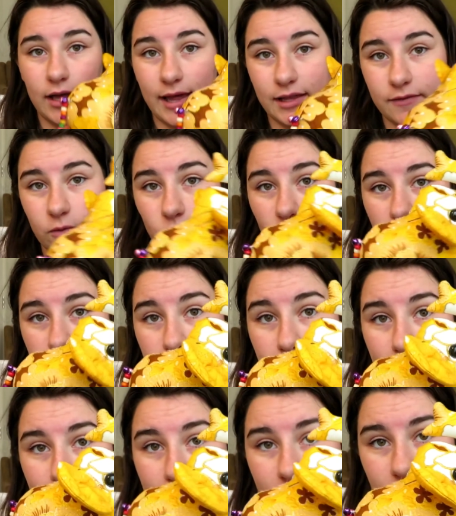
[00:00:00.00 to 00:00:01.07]
elephant 1,
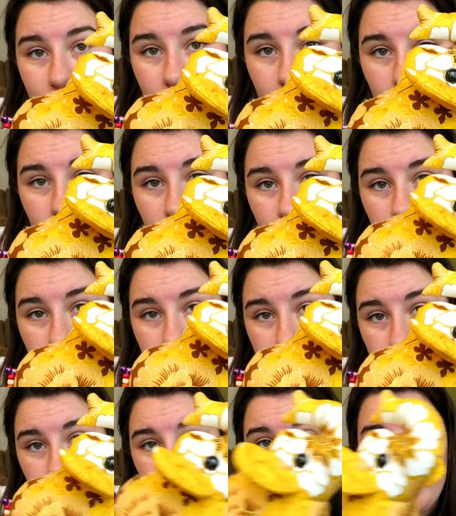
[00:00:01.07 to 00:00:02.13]
this is
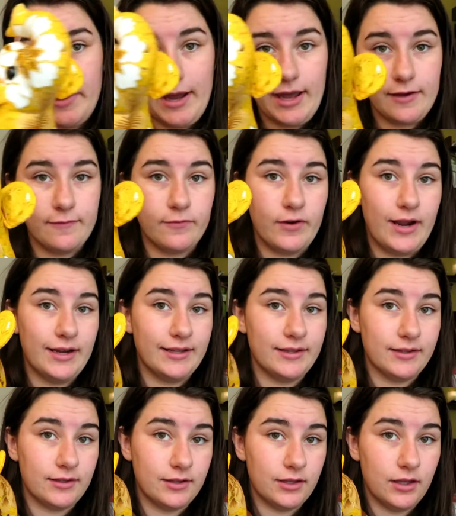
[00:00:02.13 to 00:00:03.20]
for my
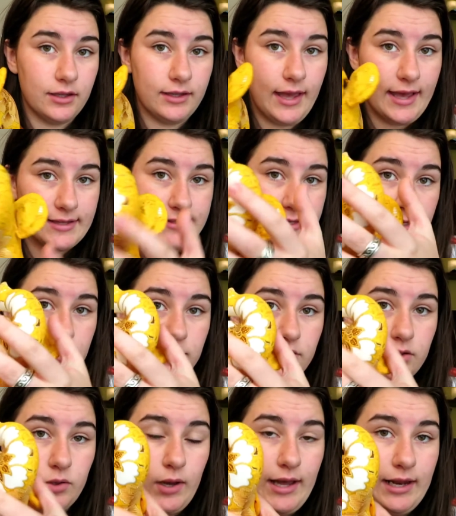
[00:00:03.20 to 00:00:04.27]
friend Casey,
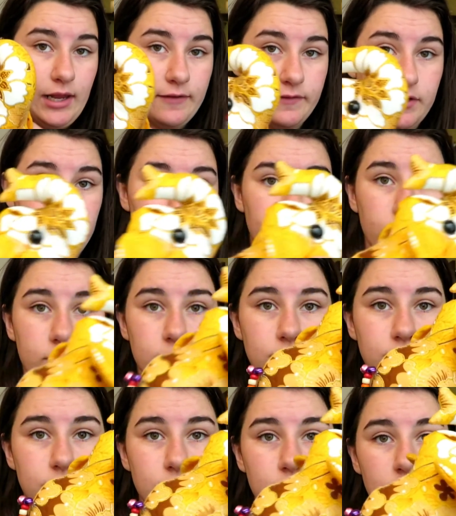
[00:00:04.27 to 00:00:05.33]
who I love and adore.
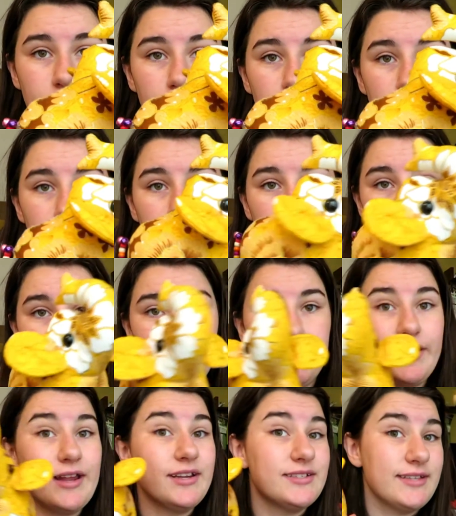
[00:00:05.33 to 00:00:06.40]
Her
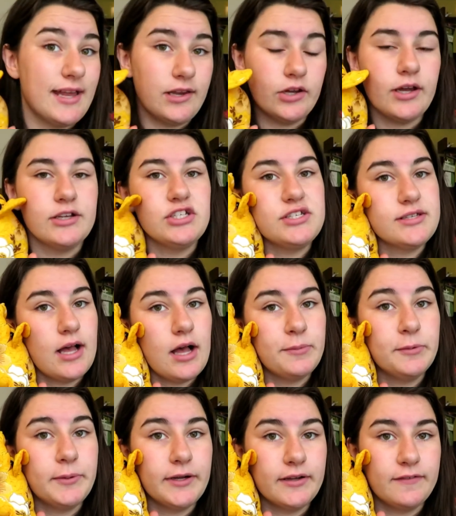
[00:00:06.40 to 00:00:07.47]
favourite colour is yellow and she's a
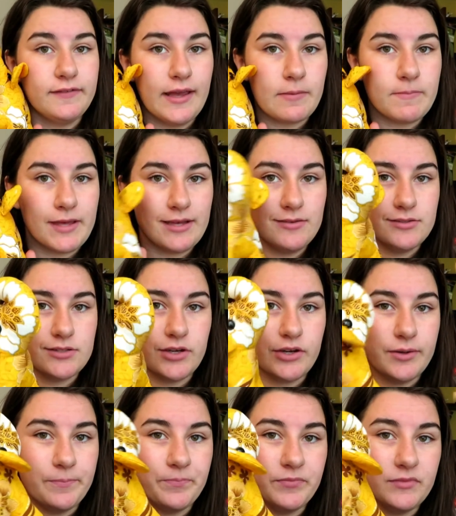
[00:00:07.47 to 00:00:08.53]
Hufflepuff like me,
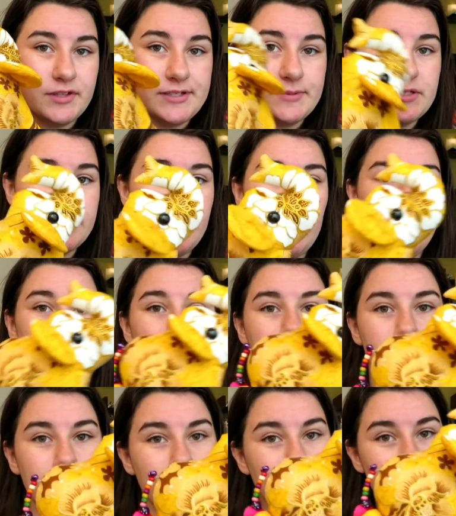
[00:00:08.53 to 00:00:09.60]
so this one's for her,
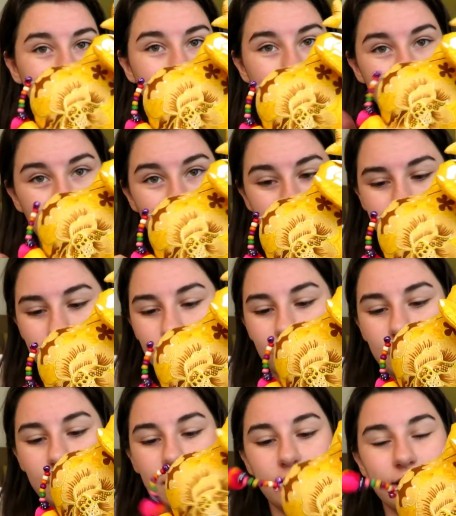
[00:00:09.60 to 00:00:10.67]
with a cute little
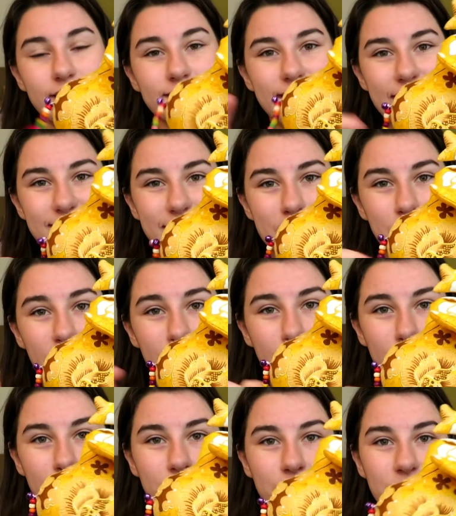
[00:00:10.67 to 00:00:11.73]
tassely butt,
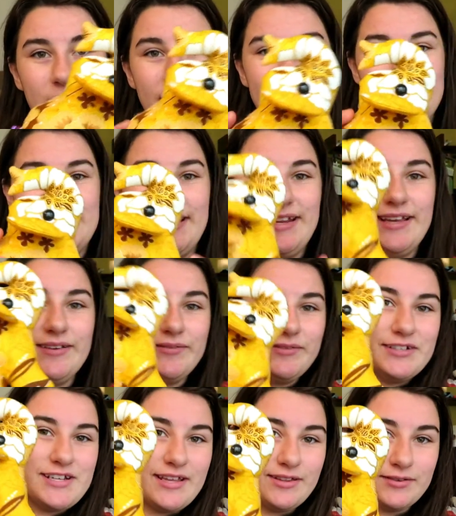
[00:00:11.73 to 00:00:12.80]
and it's sitting,
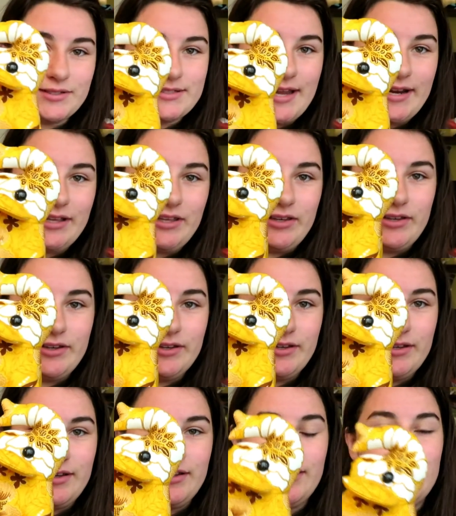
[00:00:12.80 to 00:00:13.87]
which I thought was kind of cute
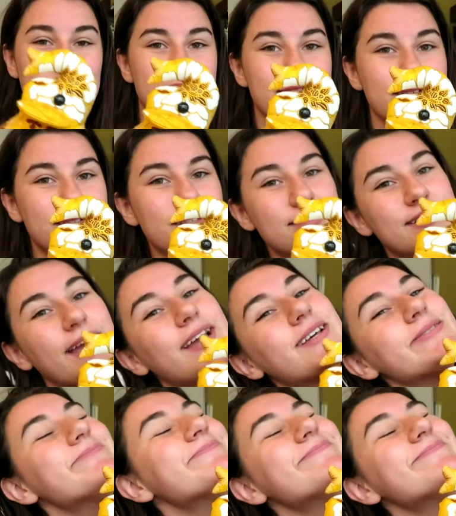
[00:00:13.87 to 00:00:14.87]
because it's just like,